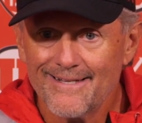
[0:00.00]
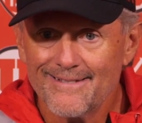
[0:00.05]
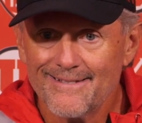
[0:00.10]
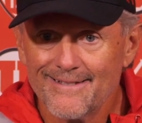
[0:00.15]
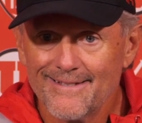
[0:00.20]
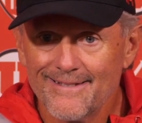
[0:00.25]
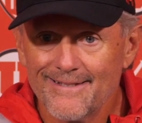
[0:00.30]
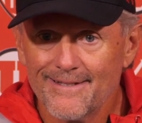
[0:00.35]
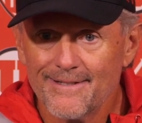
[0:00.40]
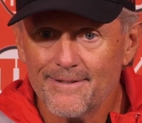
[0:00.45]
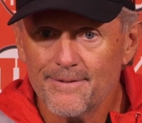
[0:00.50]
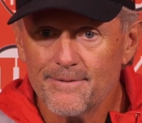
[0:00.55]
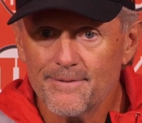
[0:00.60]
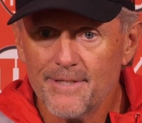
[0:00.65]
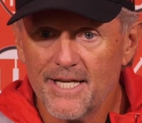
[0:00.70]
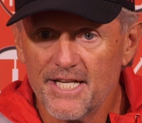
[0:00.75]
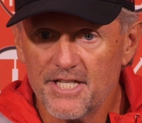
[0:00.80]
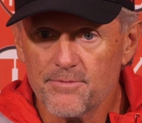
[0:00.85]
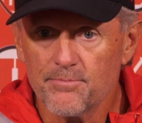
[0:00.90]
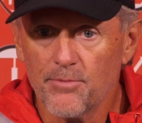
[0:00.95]
will
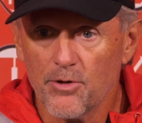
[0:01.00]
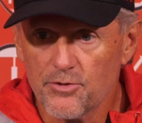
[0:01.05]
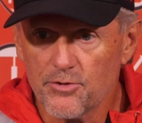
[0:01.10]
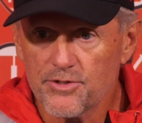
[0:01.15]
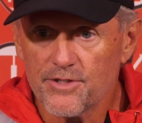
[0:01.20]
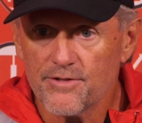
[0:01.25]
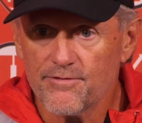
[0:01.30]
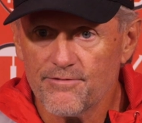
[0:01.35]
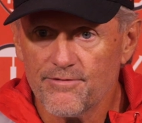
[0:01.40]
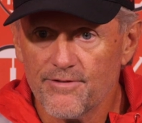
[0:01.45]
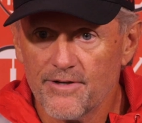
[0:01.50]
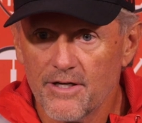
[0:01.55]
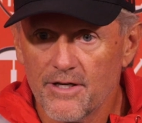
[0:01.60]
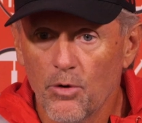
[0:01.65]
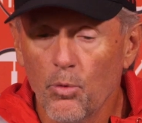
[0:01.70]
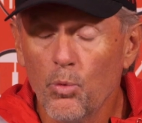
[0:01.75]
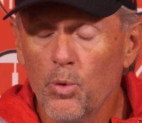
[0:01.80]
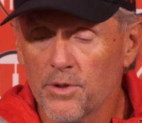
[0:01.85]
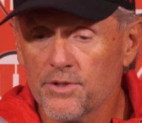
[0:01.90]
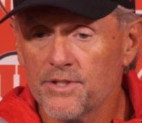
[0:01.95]
take most of
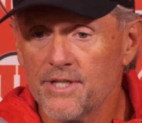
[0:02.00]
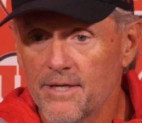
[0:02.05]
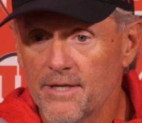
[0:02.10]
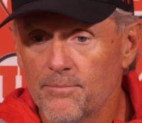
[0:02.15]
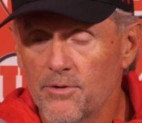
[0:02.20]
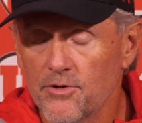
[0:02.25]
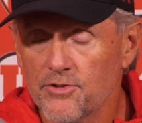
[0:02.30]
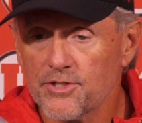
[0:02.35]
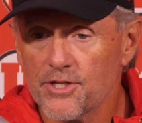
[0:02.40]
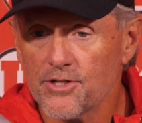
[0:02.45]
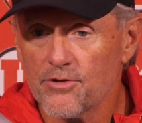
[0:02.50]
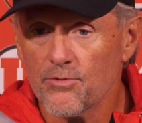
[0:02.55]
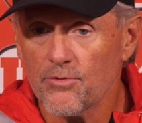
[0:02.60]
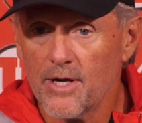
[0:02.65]
the